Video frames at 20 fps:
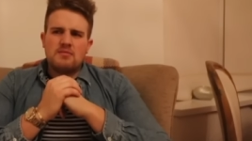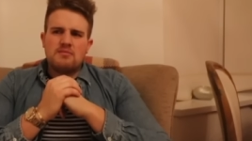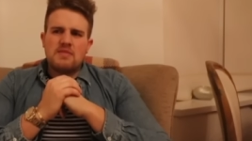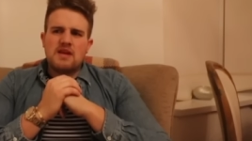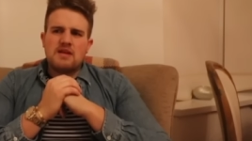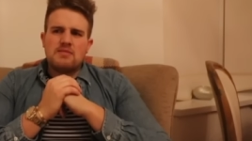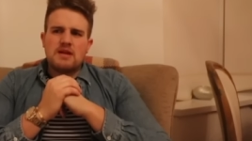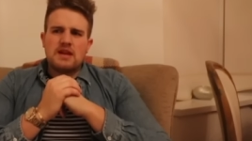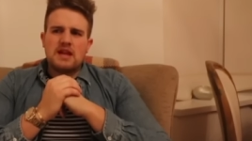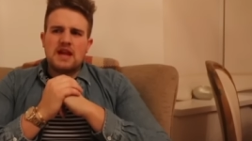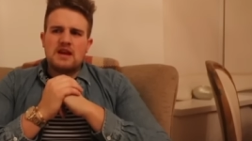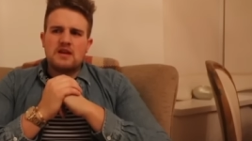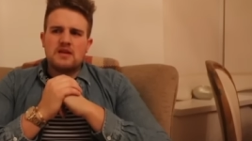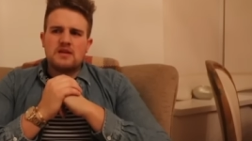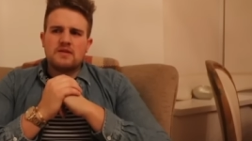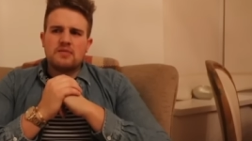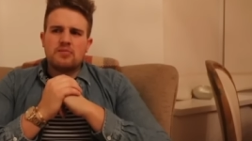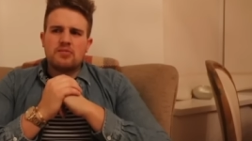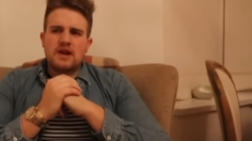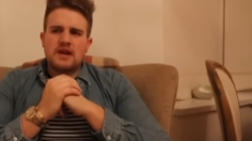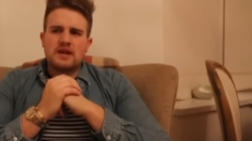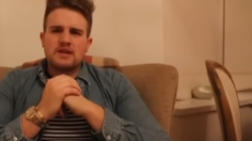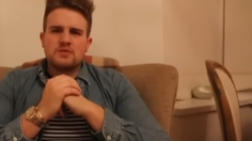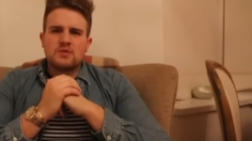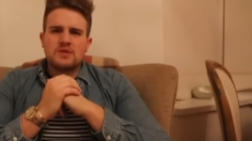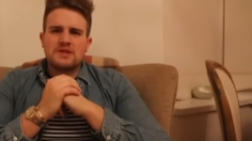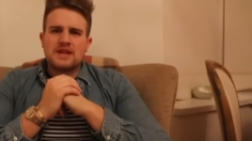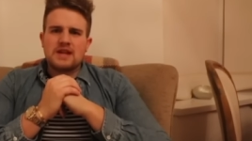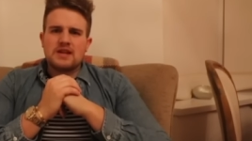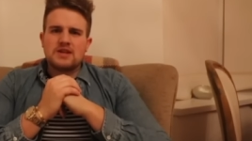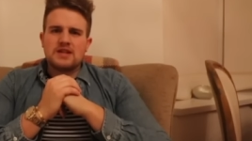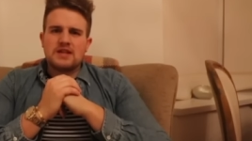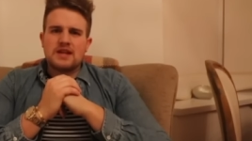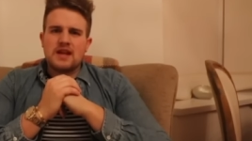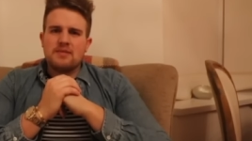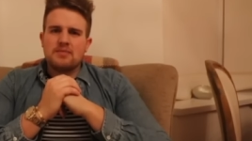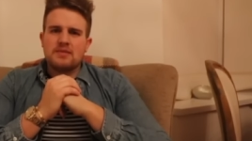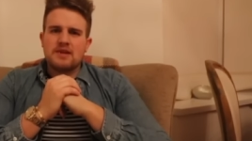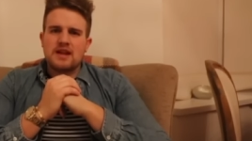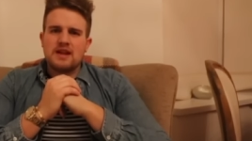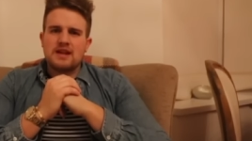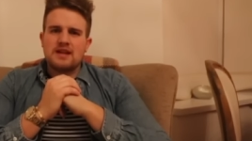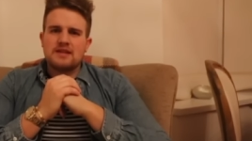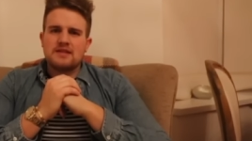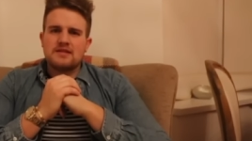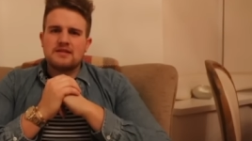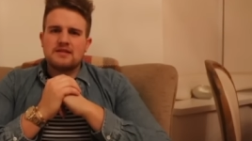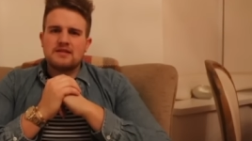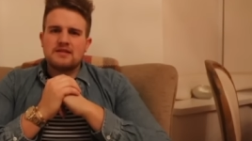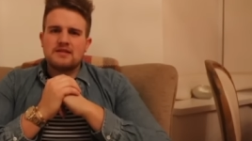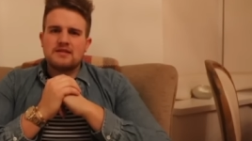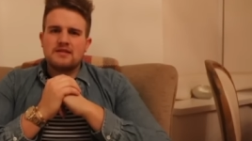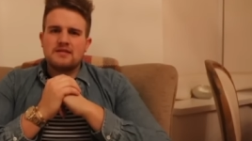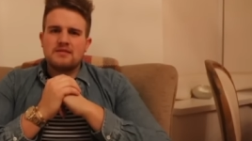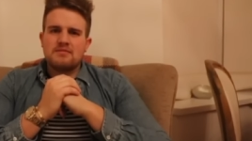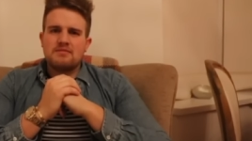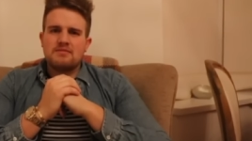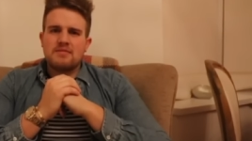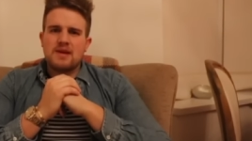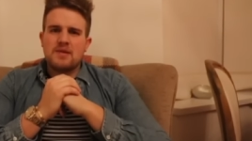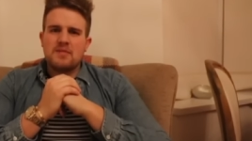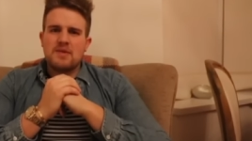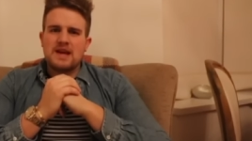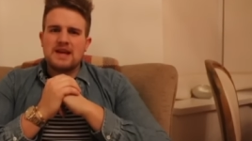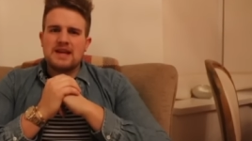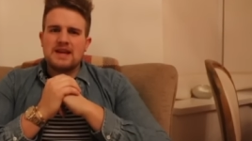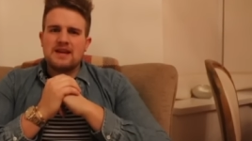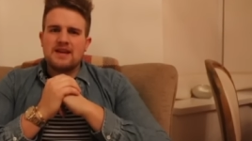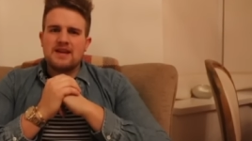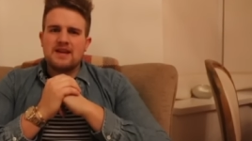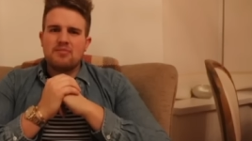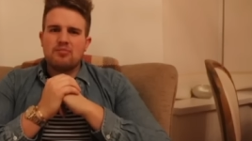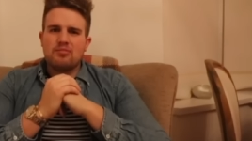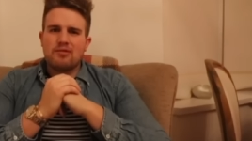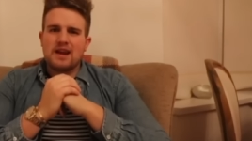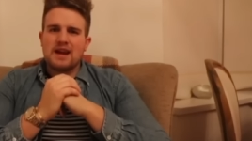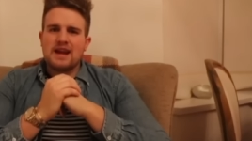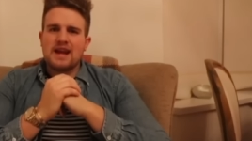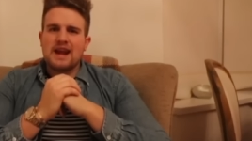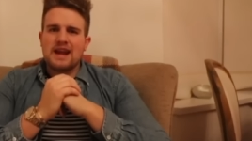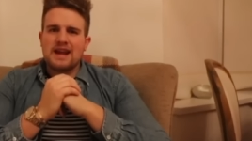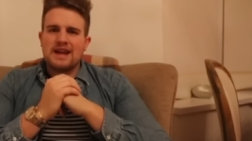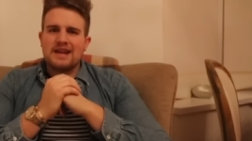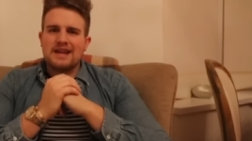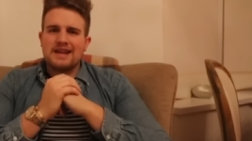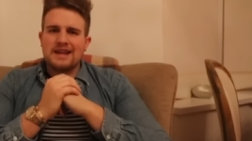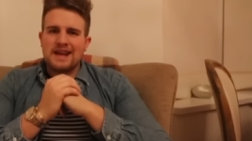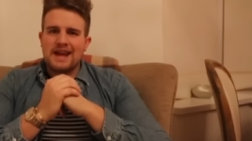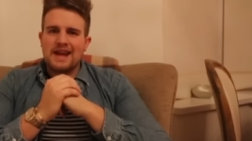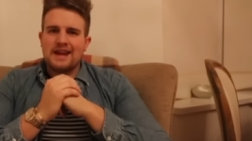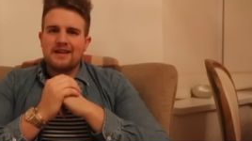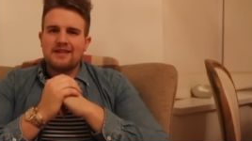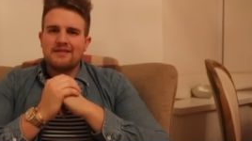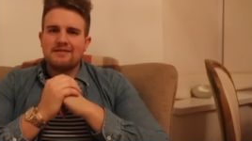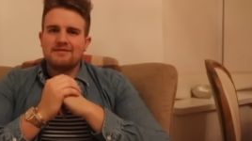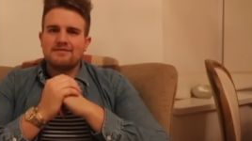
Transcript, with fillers: maybe laying off the pranks wasn't actually helping Elliot. Maybe I needed to prank Elliot again.